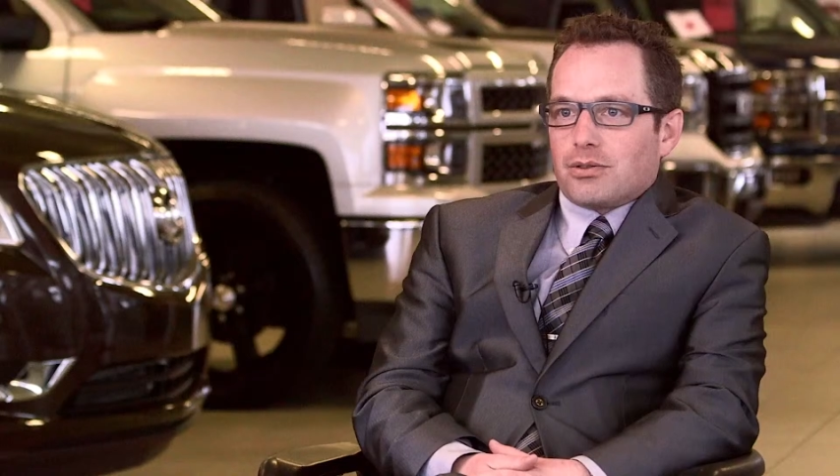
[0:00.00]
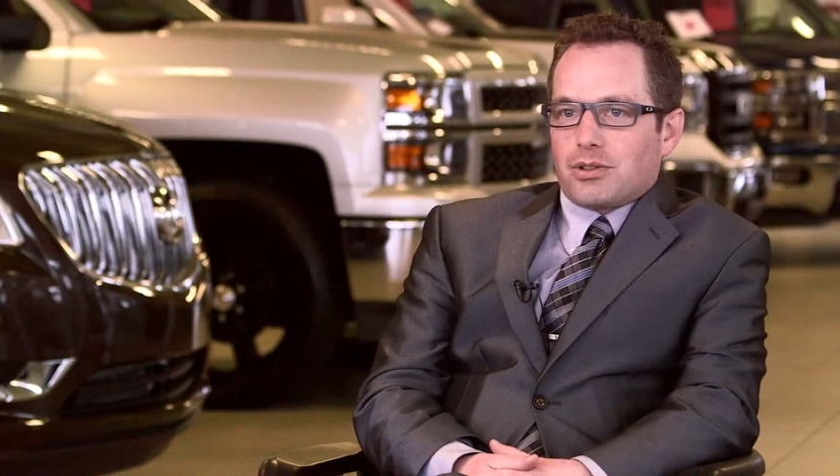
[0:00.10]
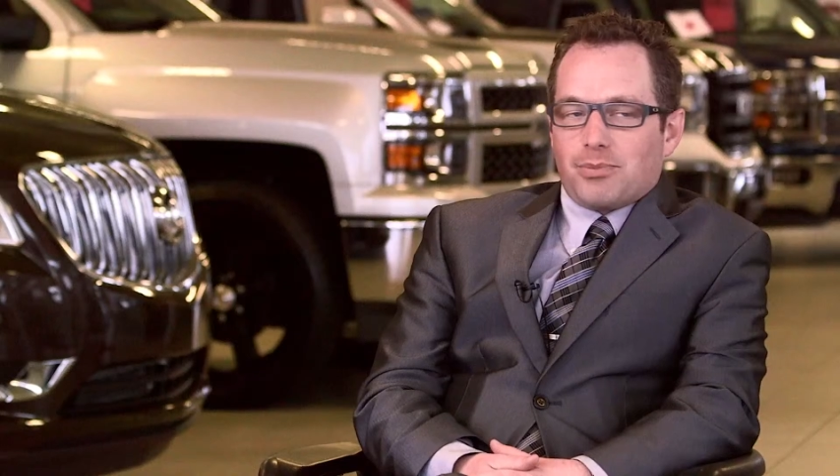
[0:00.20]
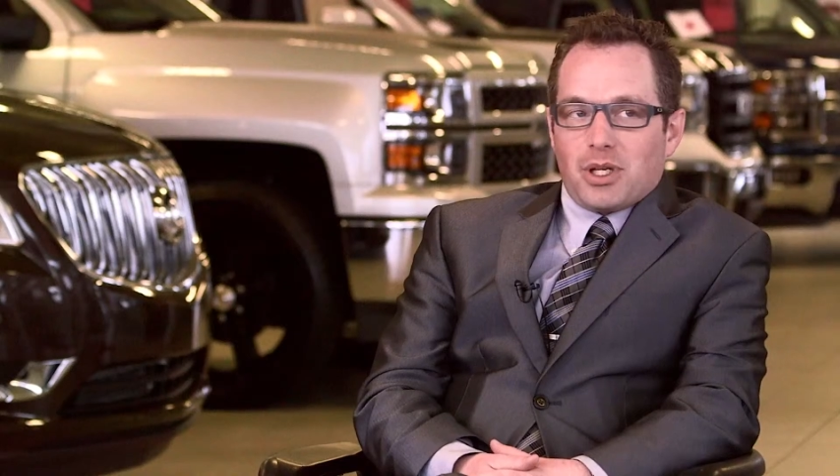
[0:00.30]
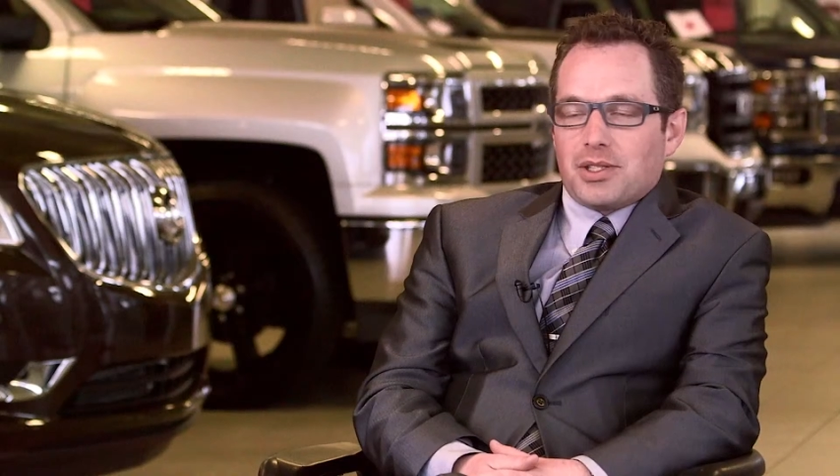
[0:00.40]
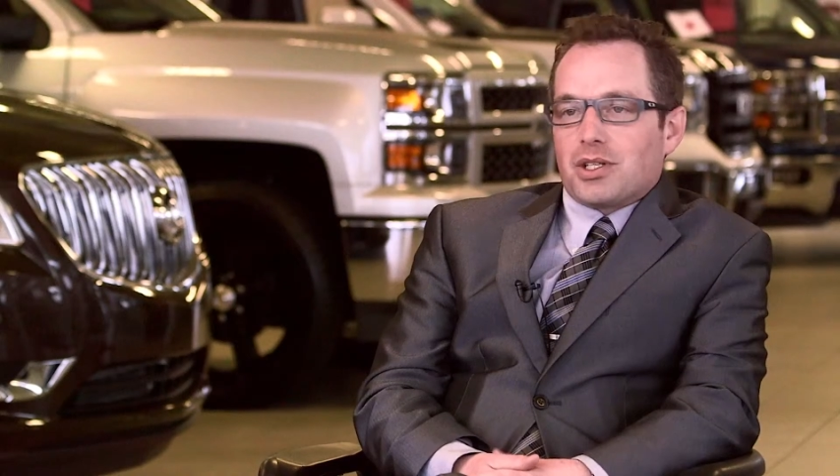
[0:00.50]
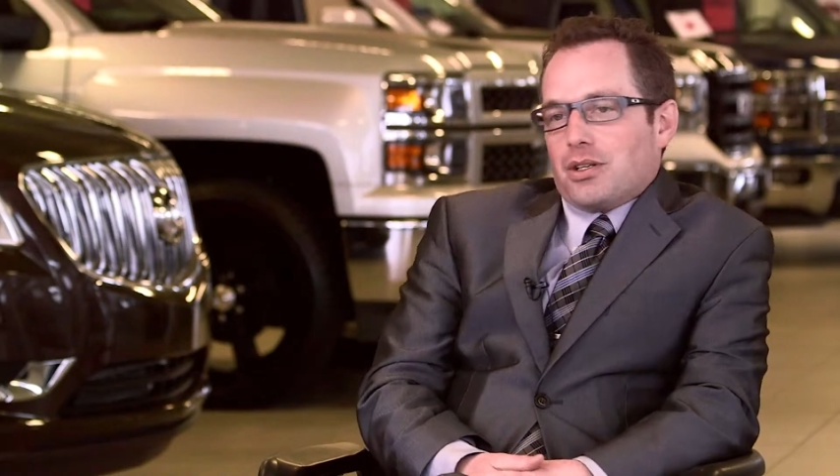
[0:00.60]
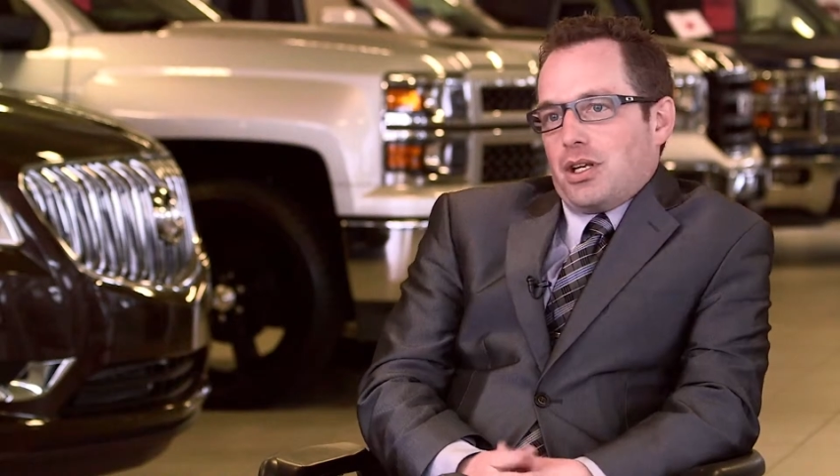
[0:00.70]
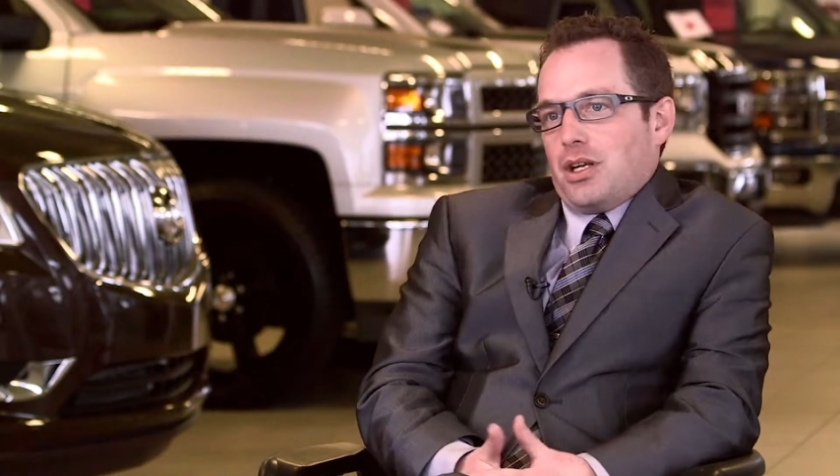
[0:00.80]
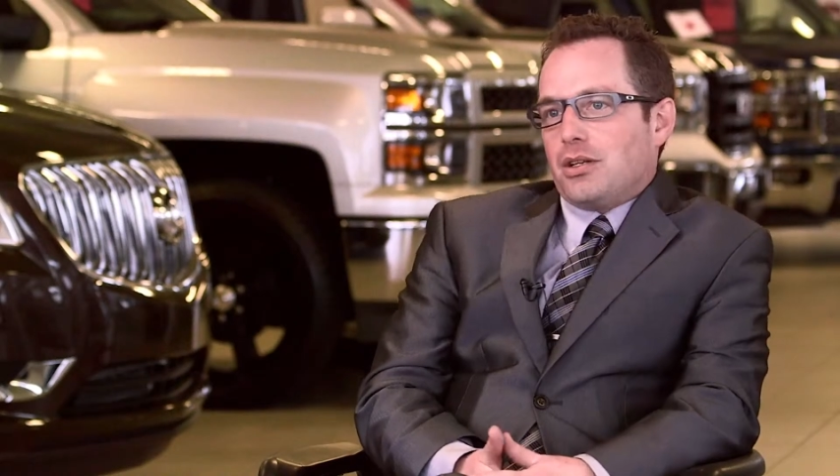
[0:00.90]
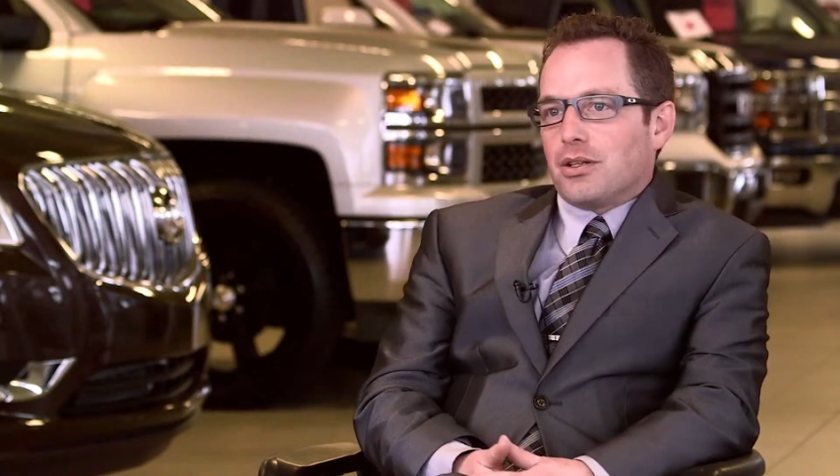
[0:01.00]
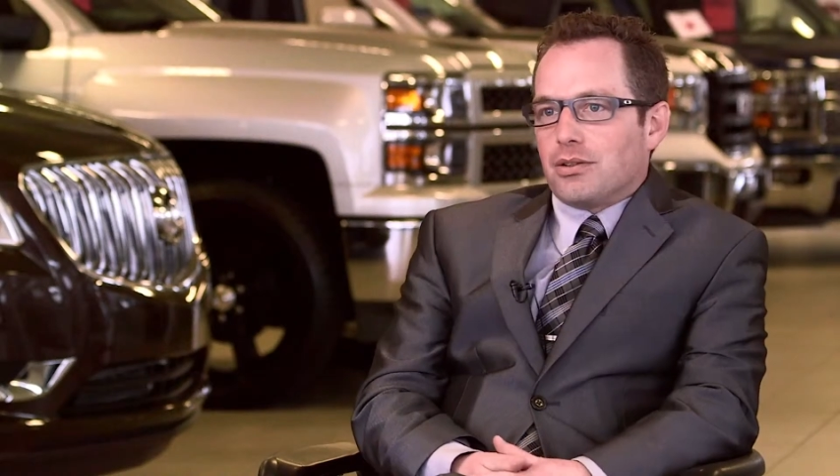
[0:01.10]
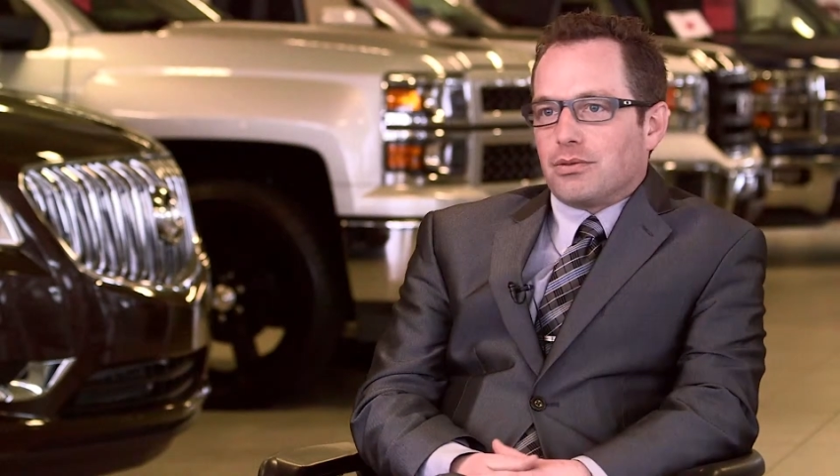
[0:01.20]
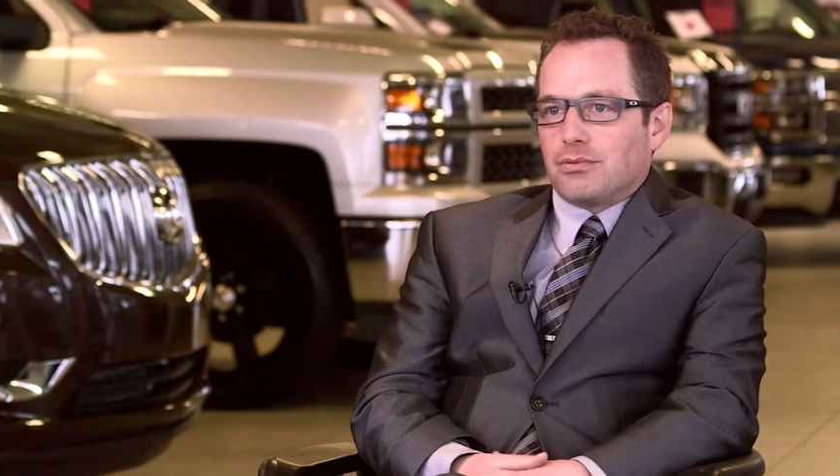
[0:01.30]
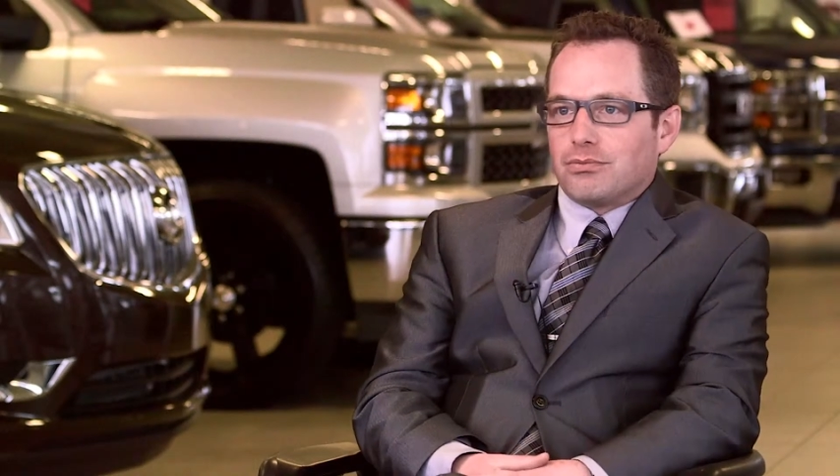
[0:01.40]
know, it's a basic need, and